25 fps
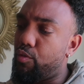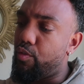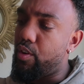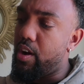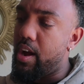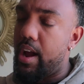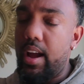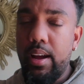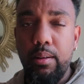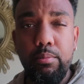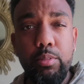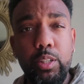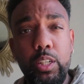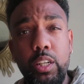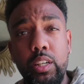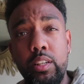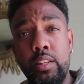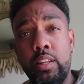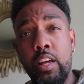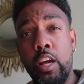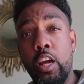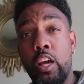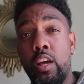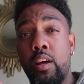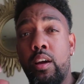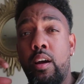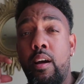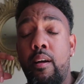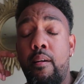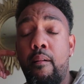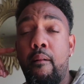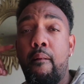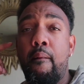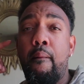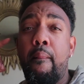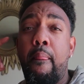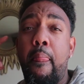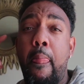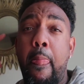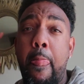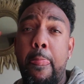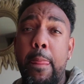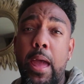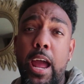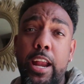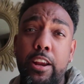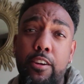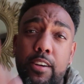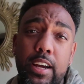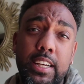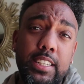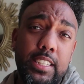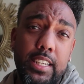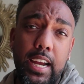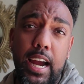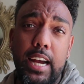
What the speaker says: over at MGD. Anyways,